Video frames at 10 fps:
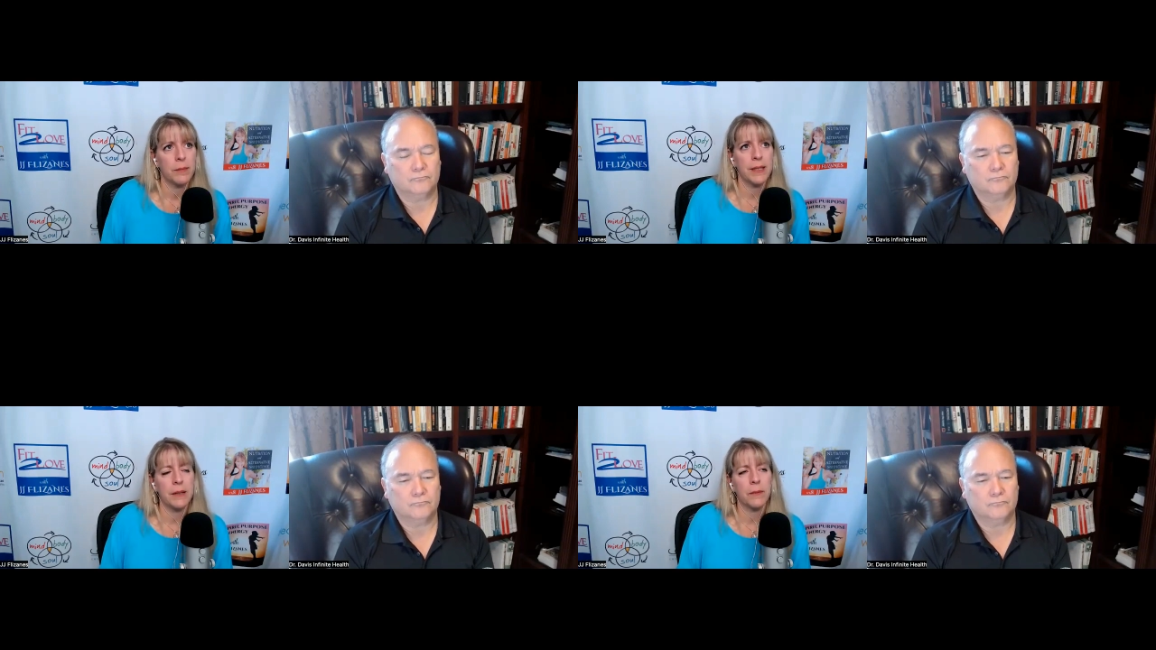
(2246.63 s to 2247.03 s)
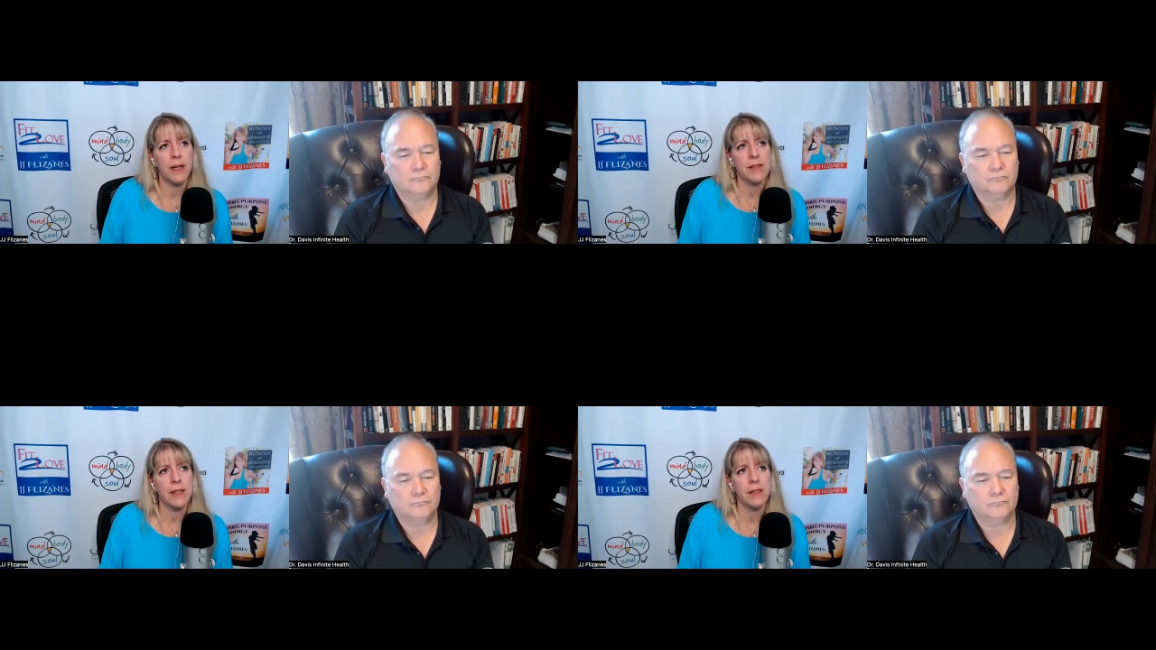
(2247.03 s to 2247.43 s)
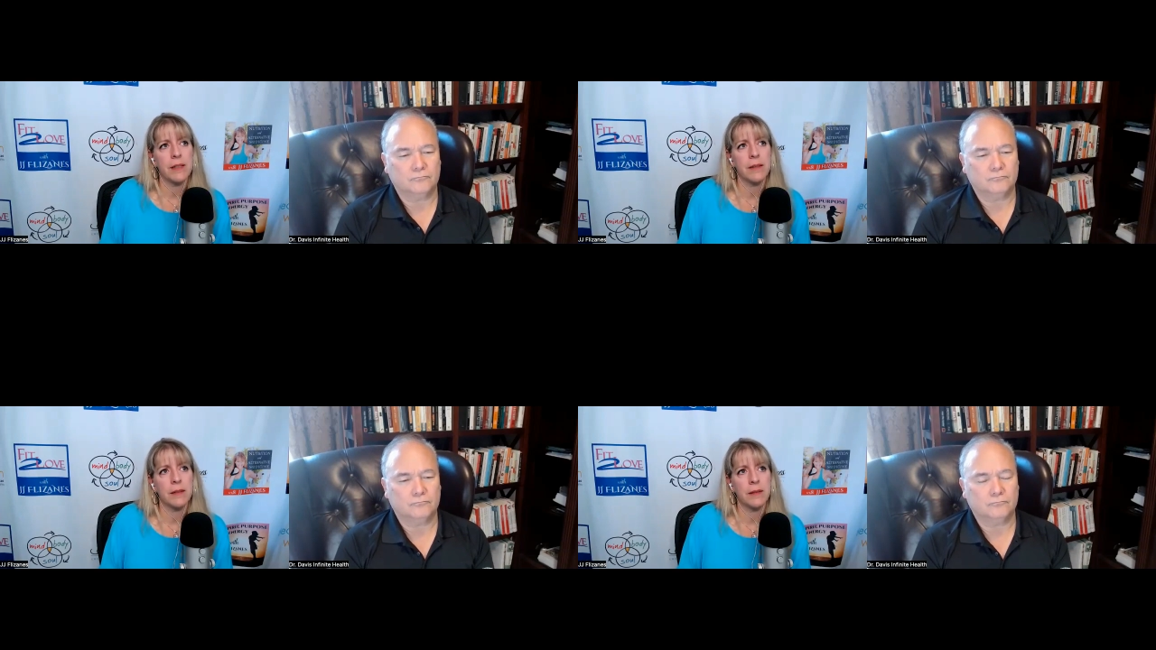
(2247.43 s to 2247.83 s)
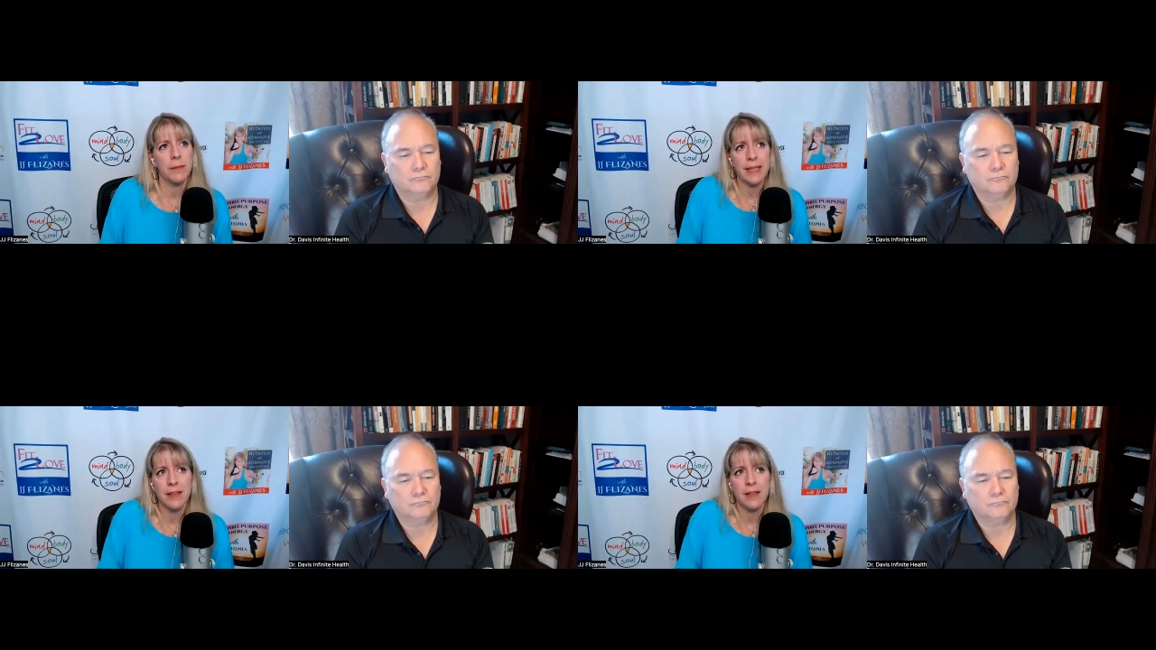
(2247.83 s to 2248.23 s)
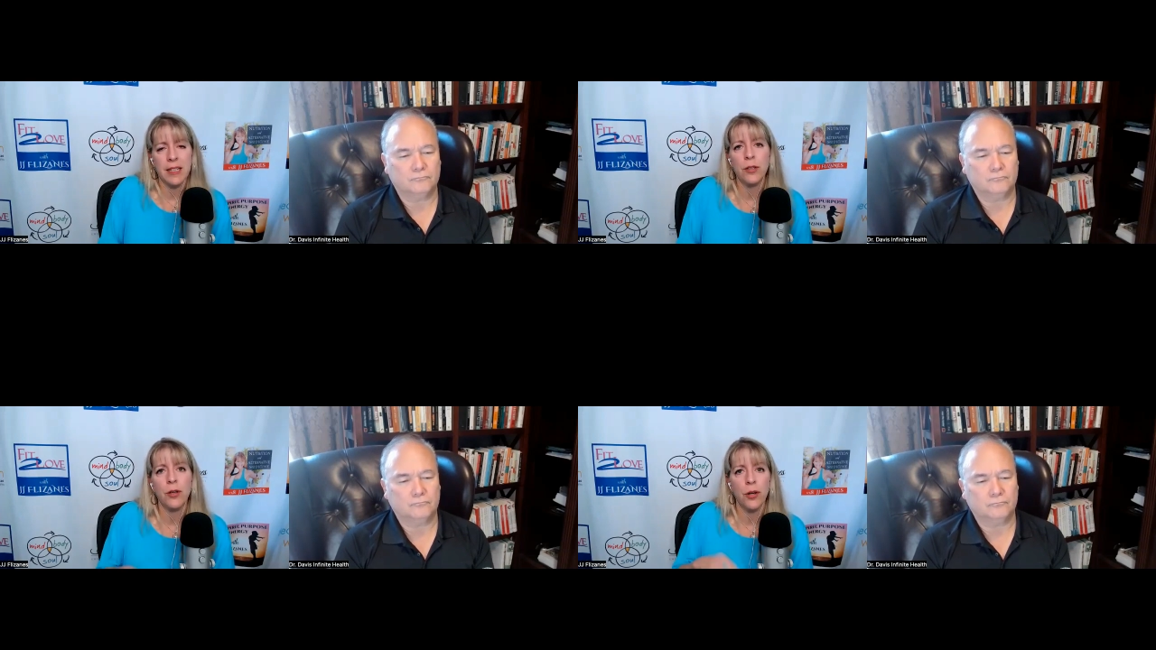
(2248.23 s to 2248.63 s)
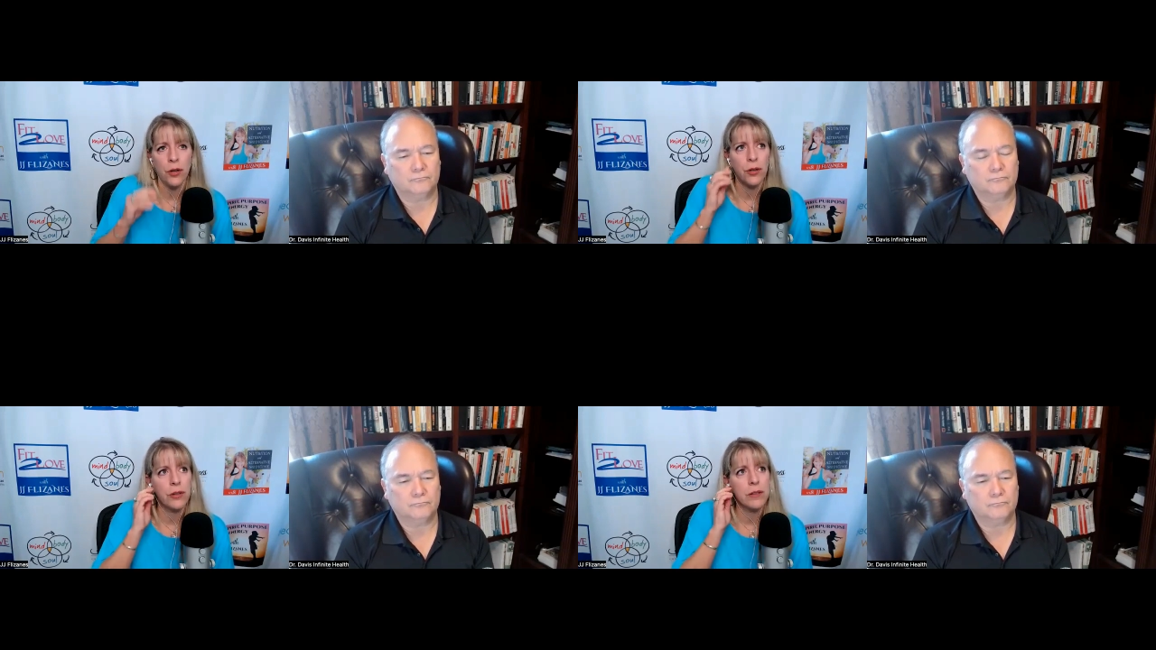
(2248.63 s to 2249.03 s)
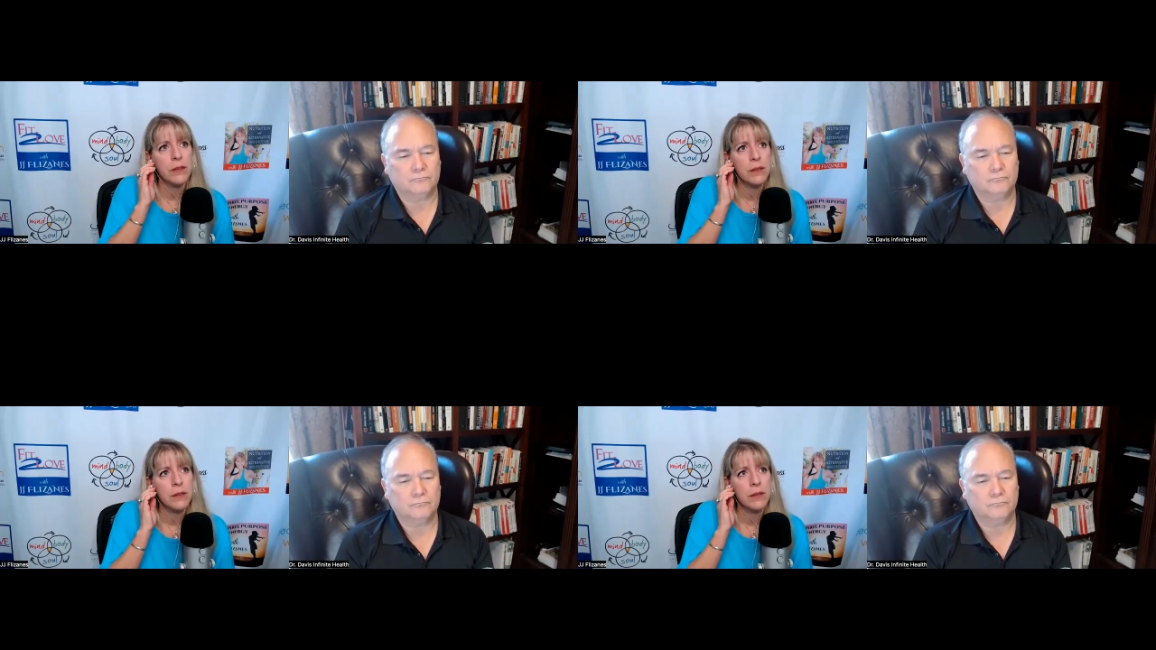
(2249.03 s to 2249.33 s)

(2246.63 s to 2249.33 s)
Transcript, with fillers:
Speaker 1: but it wasn't being seen or heard